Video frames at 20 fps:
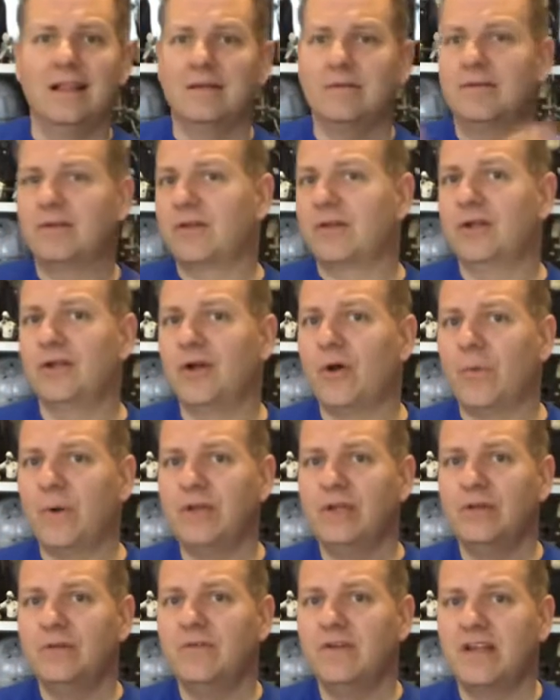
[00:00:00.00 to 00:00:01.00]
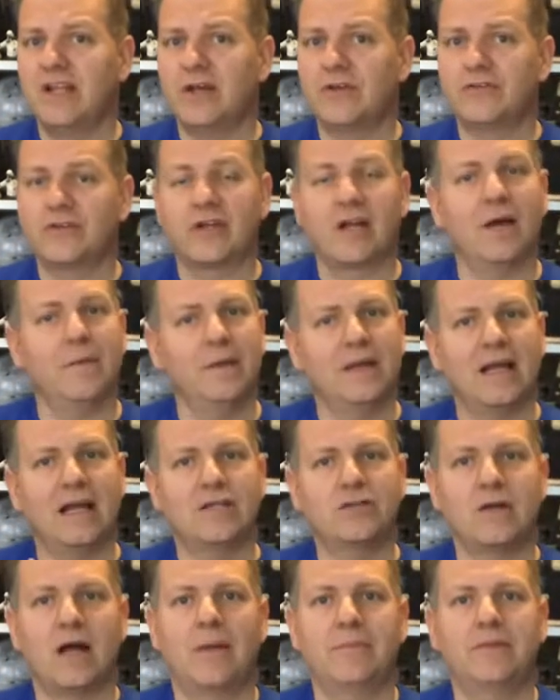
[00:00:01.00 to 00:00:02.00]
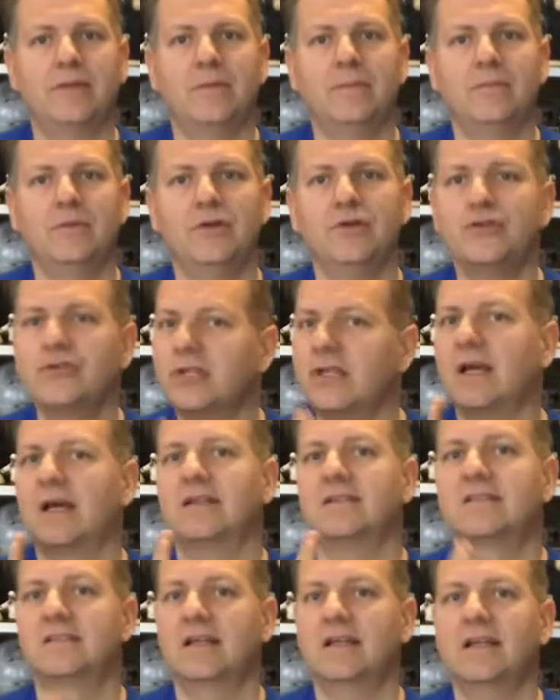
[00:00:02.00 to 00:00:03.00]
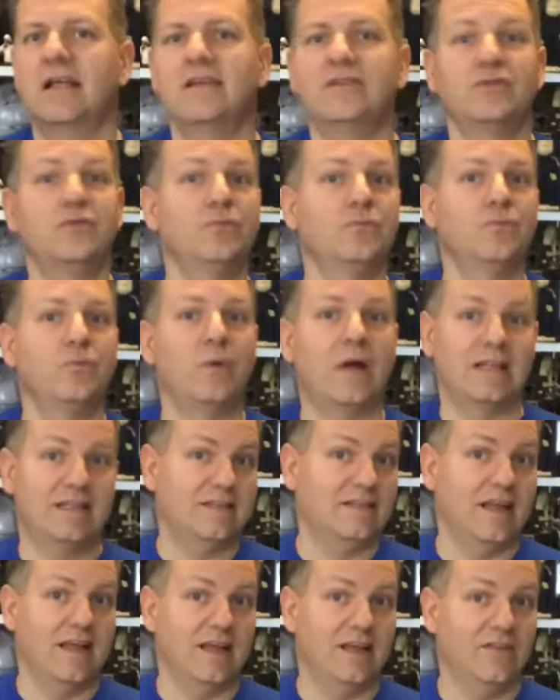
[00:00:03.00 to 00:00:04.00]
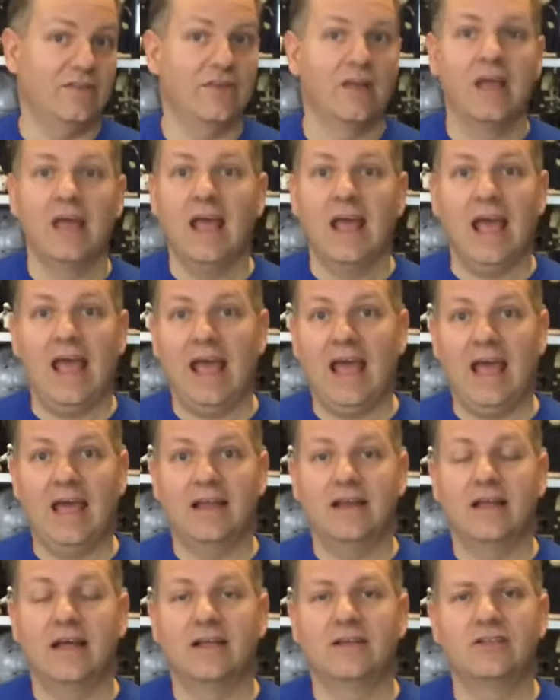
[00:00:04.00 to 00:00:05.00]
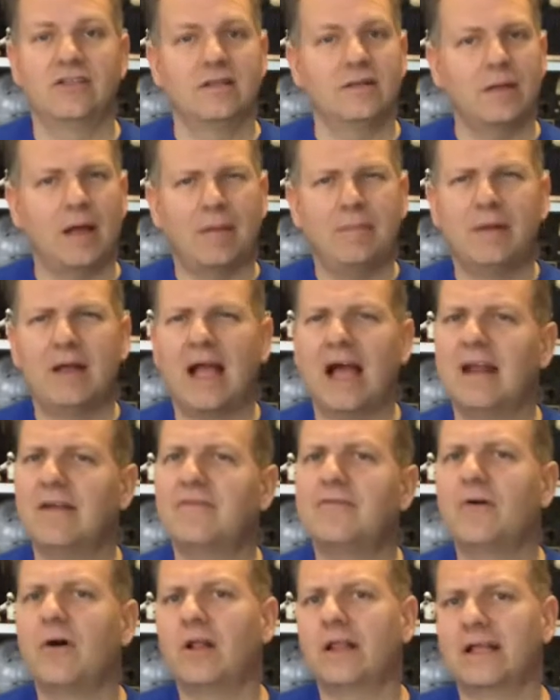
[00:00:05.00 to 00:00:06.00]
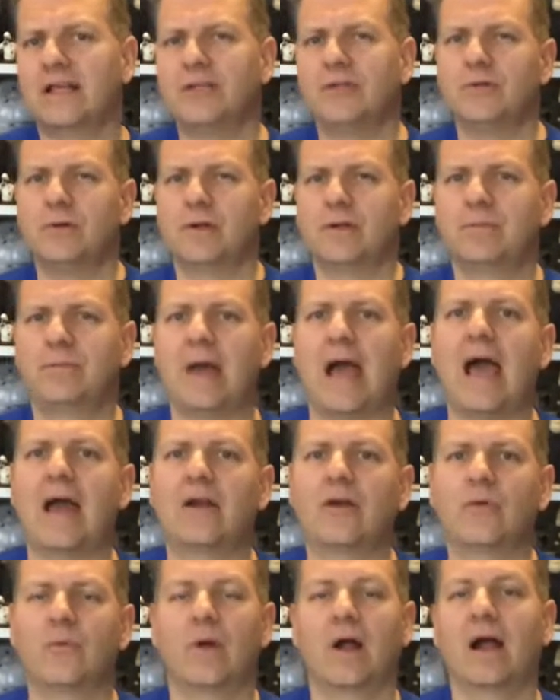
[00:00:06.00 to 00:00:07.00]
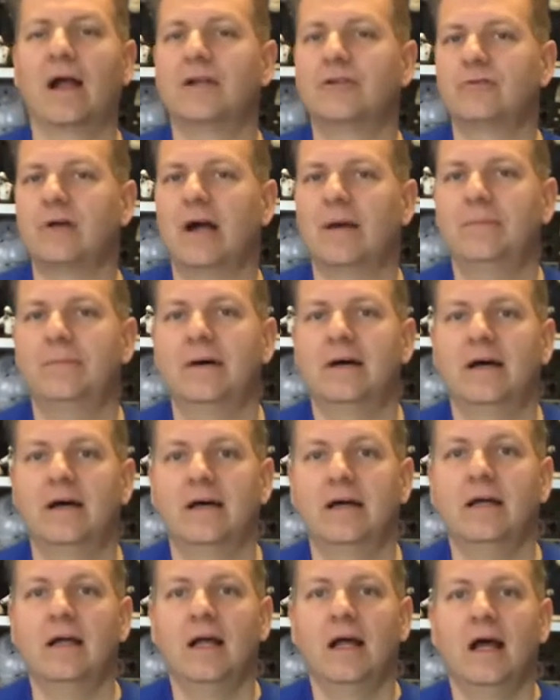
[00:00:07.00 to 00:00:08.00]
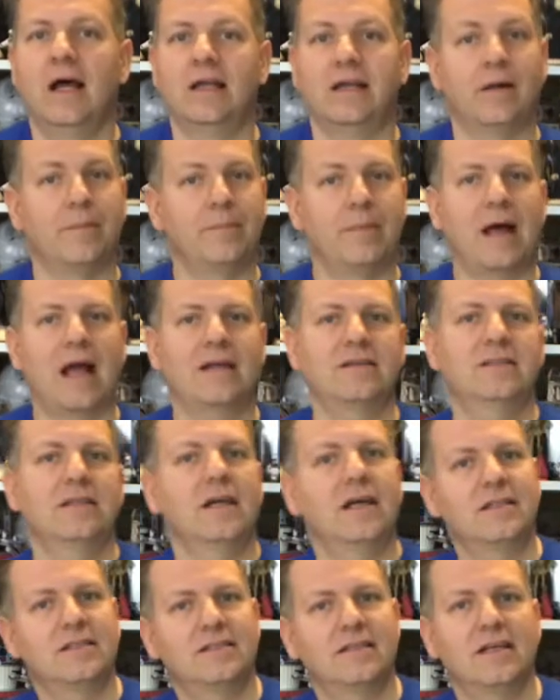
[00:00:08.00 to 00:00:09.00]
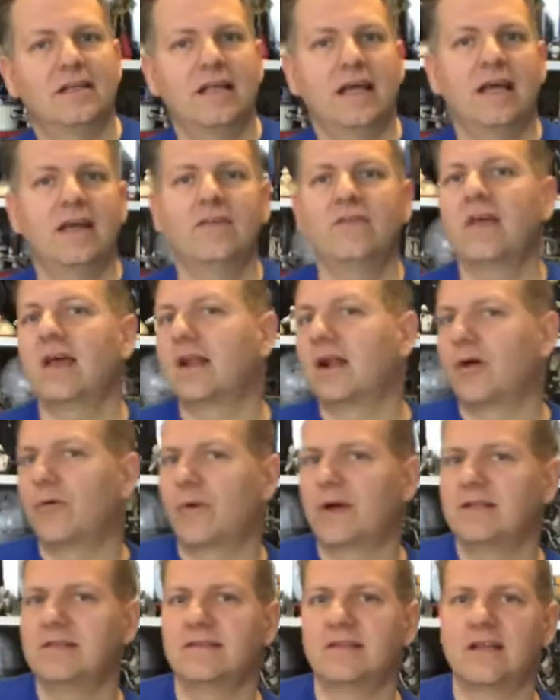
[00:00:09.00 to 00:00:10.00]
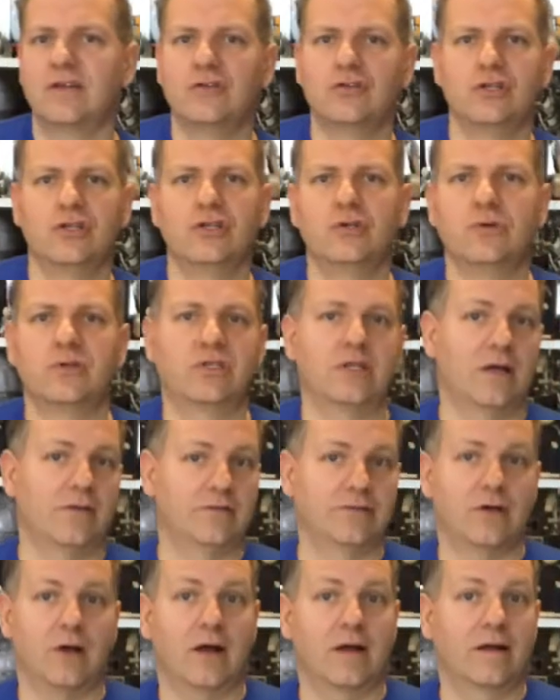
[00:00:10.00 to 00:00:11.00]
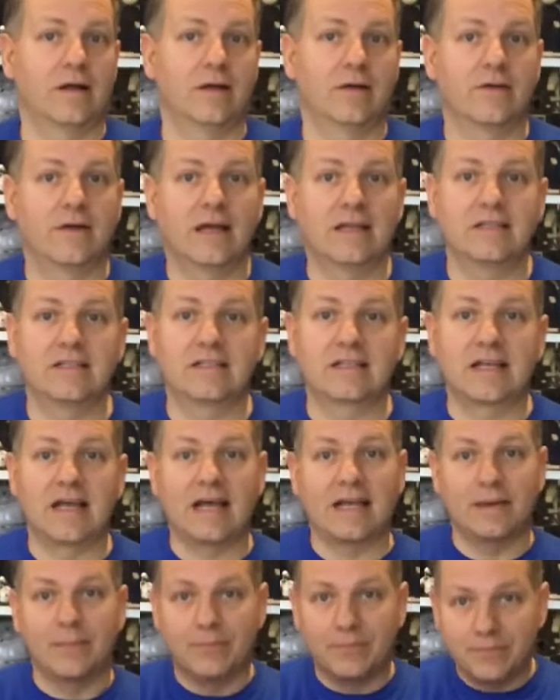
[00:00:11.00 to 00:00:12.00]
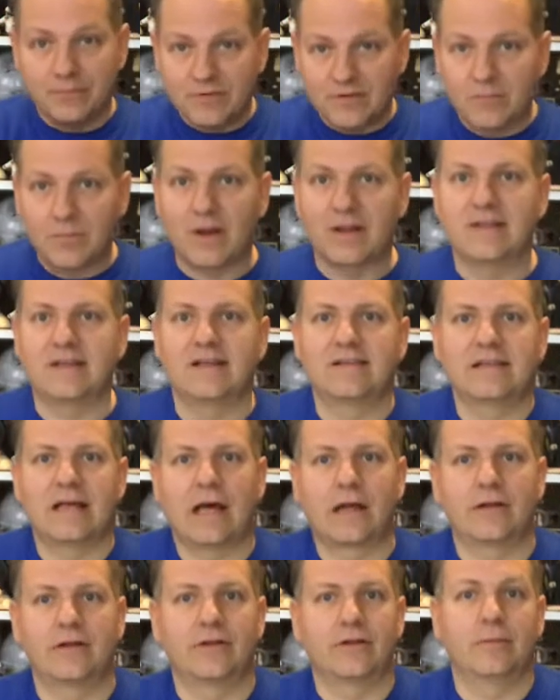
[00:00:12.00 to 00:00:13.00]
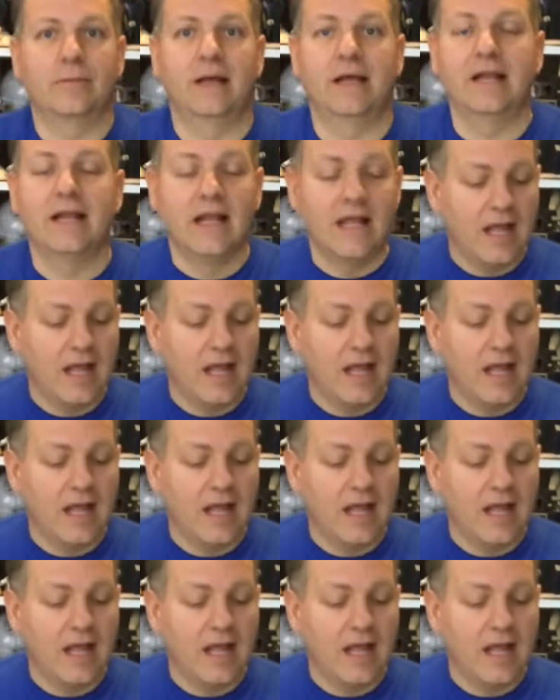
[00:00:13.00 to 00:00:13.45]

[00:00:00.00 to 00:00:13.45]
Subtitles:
so you know when new videos are coming. I drop them usually on Sundays and Wednesdays. And I've been kind of falling into a pattern where I drop an unboxing on Sundays, and on Wednesdays I usually do a shelf talk, okay, just to kind of spread things out a little bit.